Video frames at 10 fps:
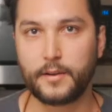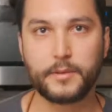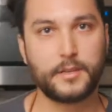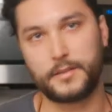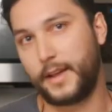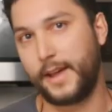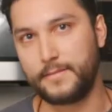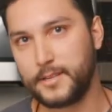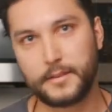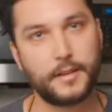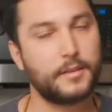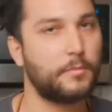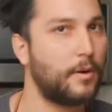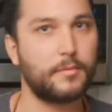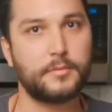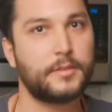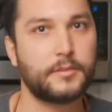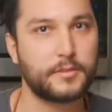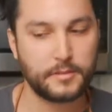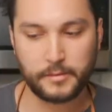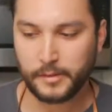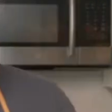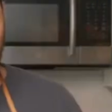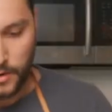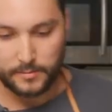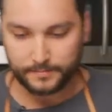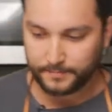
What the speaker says: because I have it, and you probably do too. So,